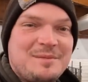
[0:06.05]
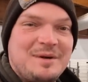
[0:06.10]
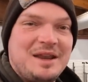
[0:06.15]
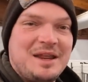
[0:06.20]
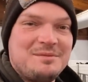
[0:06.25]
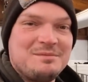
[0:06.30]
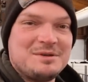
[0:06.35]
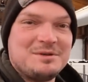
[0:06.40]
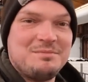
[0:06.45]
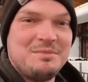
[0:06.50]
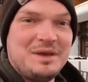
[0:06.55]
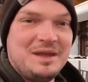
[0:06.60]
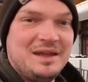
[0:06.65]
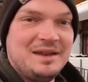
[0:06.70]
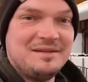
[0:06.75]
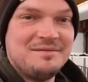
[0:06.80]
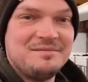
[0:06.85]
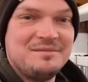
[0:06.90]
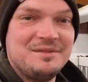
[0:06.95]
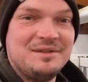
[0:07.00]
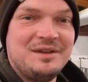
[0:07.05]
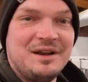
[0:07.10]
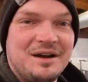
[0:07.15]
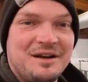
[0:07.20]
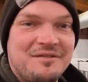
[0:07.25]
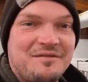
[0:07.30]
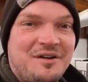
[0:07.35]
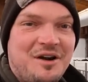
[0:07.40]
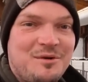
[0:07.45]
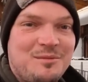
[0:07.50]
my name is Pete,
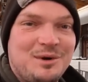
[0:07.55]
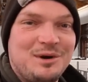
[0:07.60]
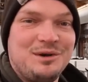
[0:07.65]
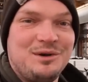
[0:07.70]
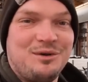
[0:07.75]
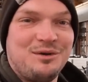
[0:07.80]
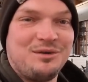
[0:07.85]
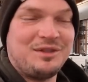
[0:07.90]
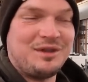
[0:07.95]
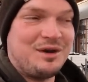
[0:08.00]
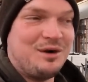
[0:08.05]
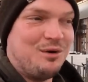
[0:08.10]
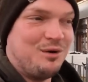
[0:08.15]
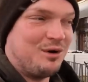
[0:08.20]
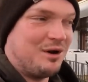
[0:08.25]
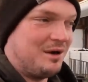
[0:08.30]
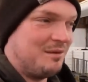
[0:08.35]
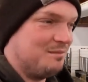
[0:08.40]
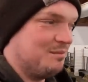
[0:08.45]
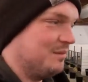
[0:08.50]
dairy farmer in North Dakota.